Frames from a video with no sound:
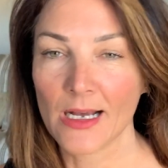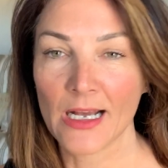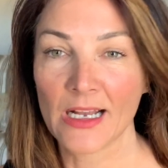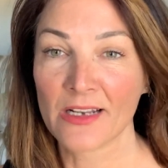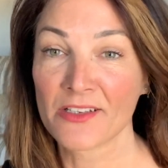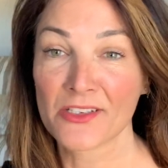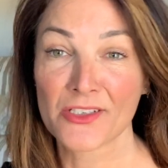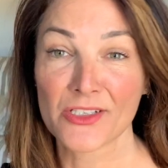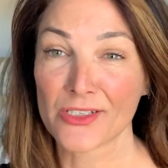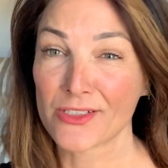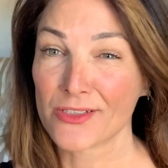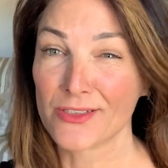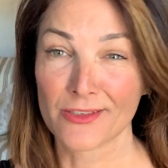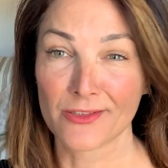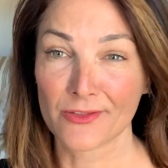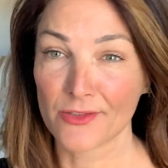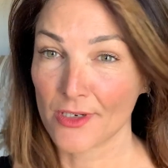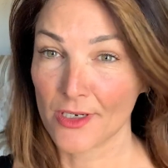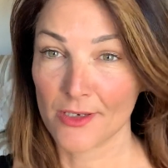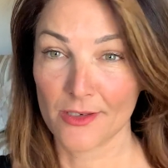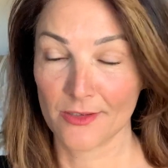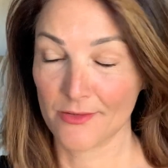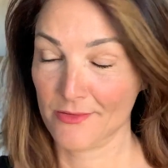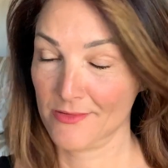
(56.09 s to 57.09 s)
and you just look
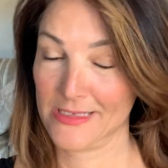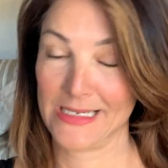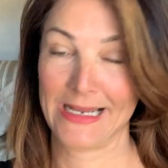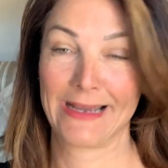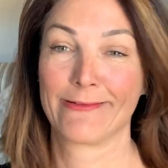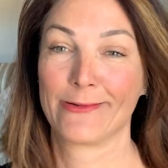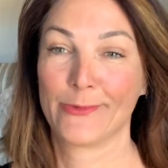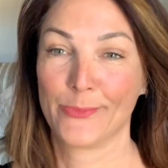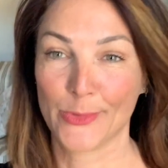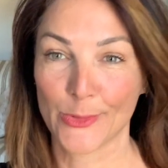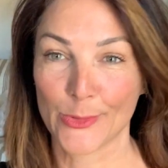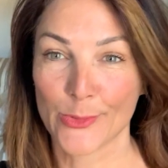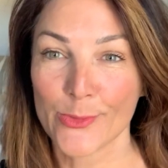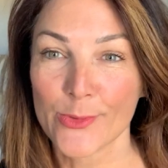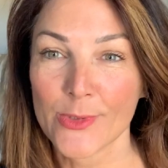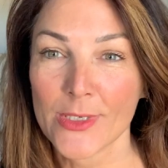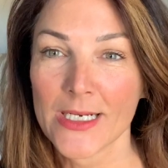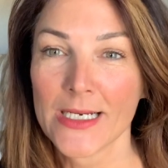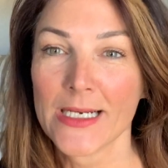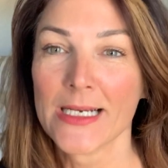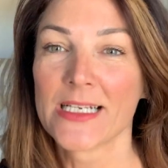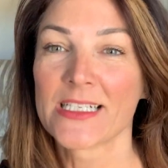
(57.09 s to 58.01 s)
terrible.